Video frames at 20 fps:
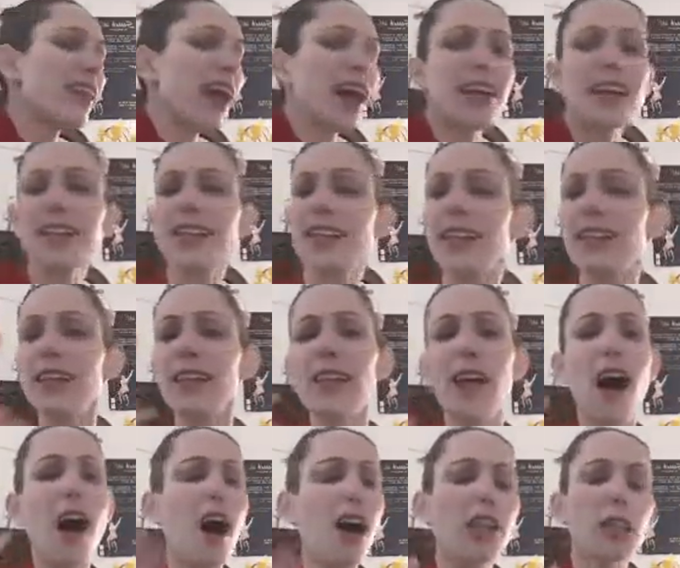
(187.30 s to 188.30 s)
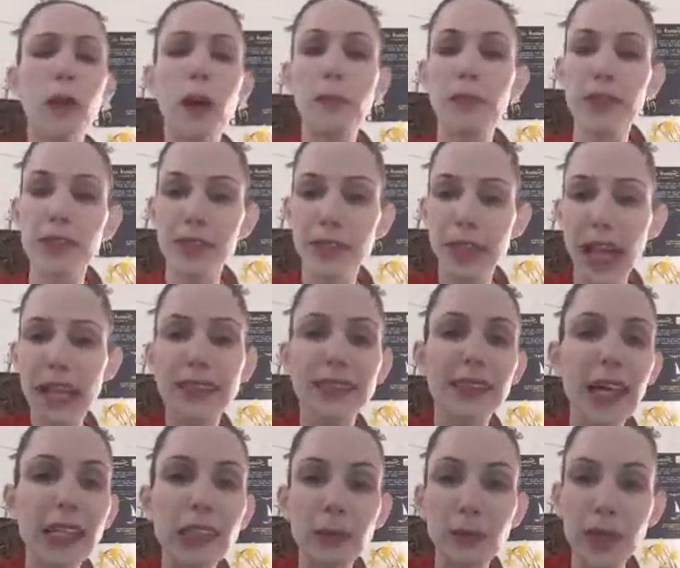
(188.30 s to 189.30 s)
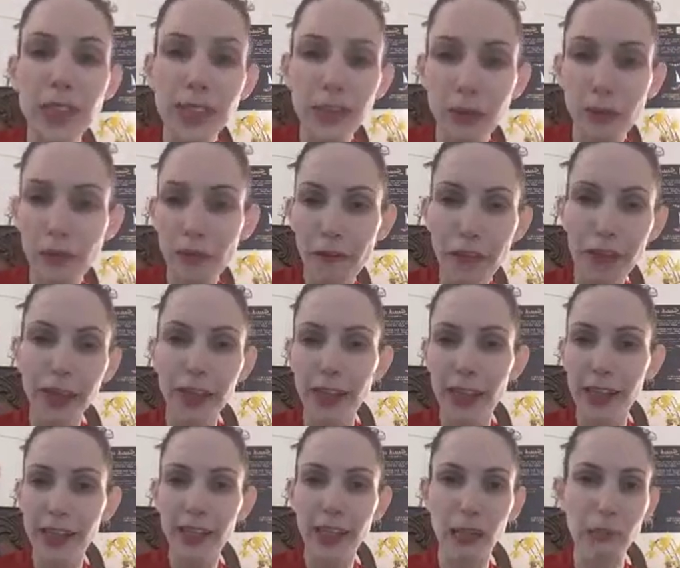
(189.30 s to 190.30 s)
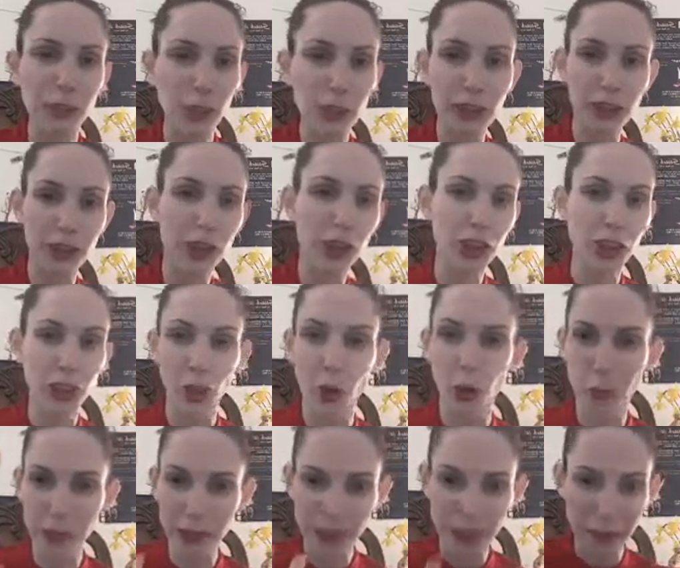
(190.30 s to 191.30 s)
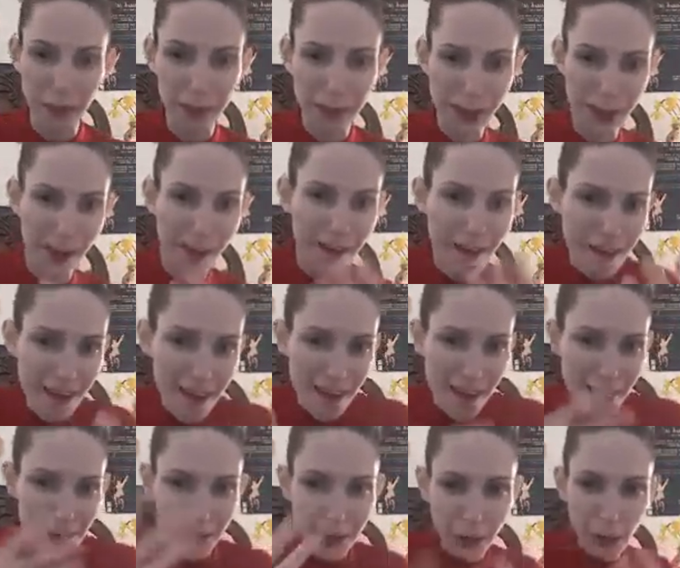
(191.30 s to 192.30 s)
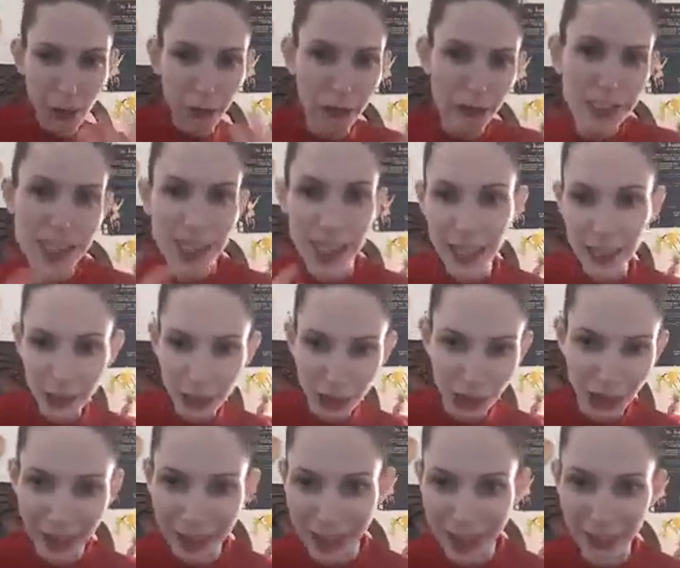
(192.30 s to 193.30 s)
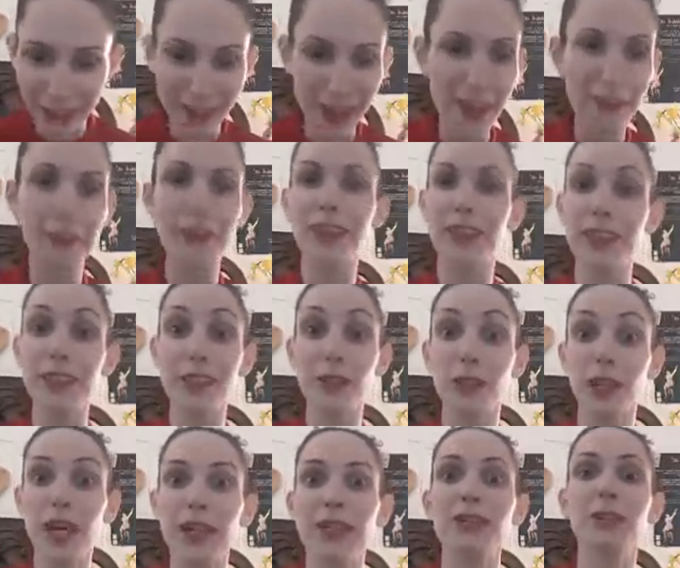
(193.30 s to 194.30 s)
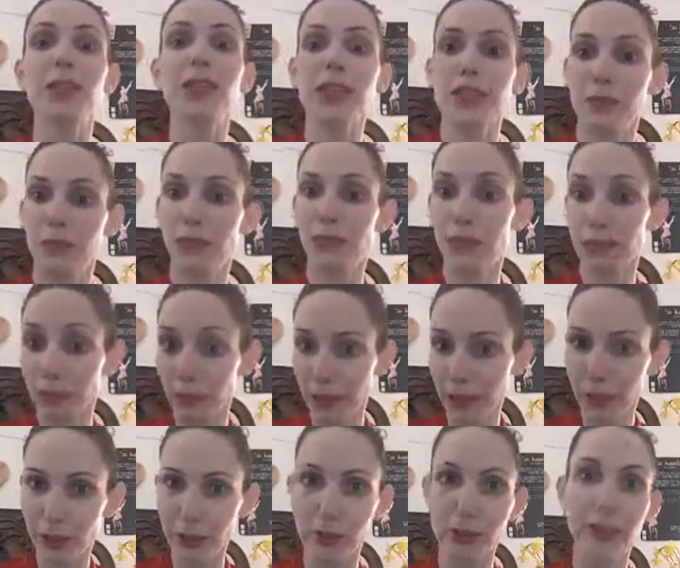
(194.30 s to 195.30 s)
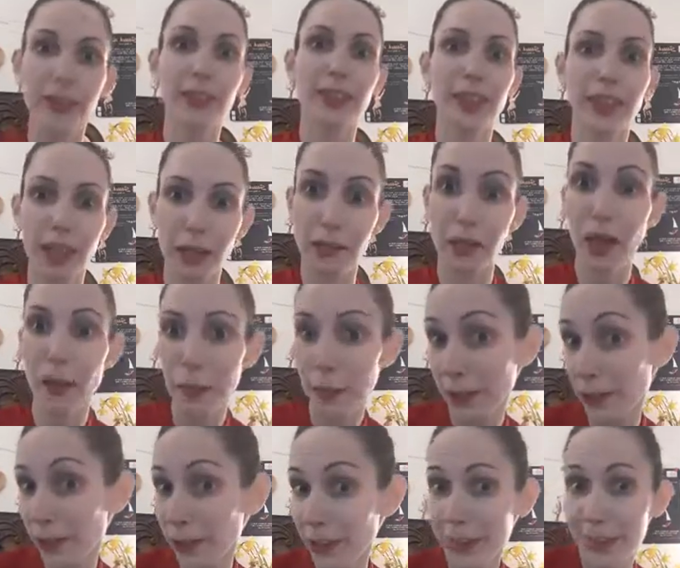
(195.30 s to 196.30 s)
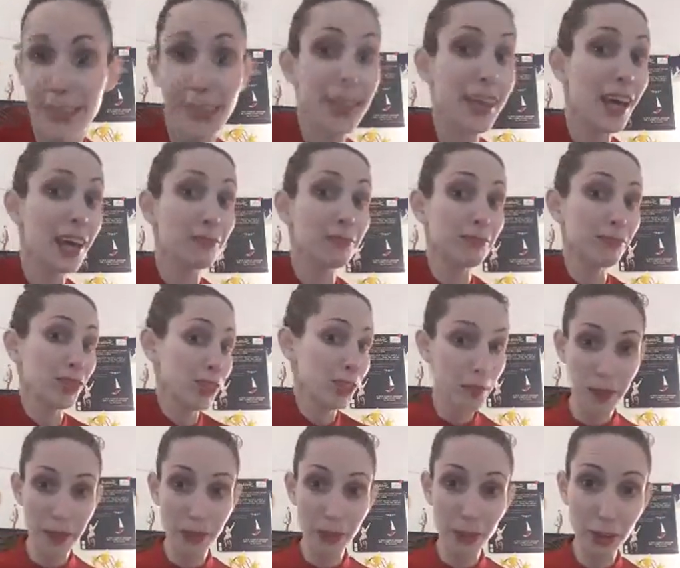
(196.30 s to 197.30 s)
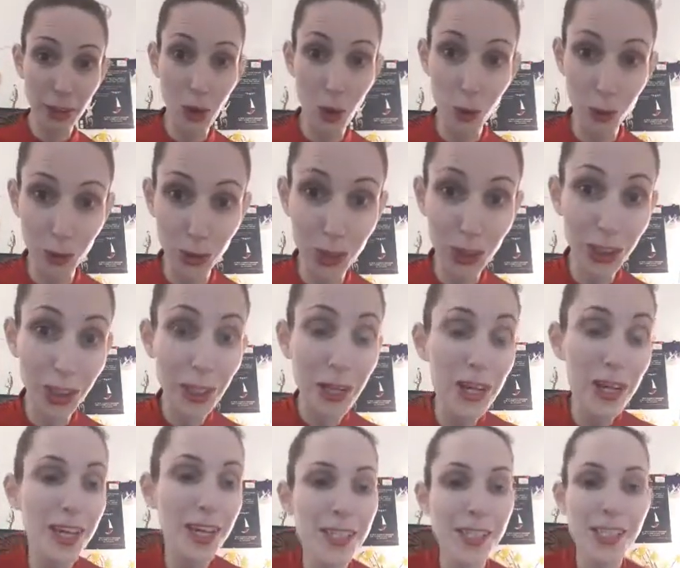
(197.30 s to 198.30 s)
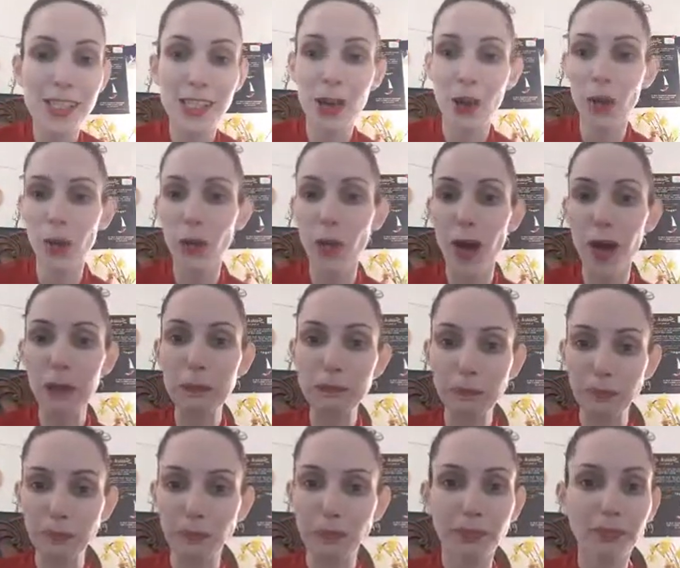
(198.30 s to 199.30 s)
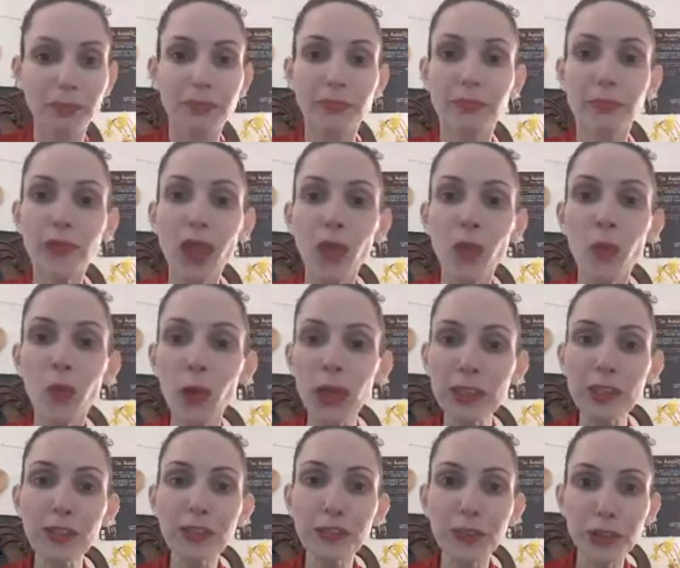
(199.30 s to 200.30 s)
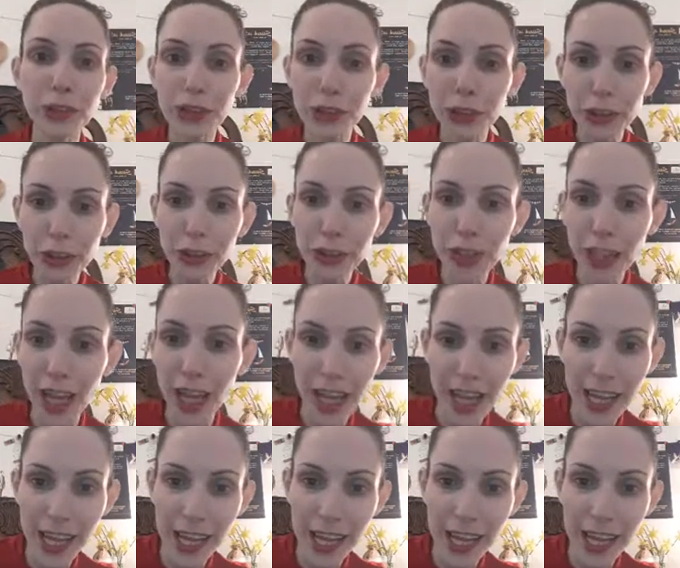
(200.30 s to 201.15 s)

likes and heart bubbles. That makes me feel like I'm not in a show, but I'm in a conversation here and everything, so that makes me feel really good, and then I'm happier, and then I'm just a better coach. So wonderful,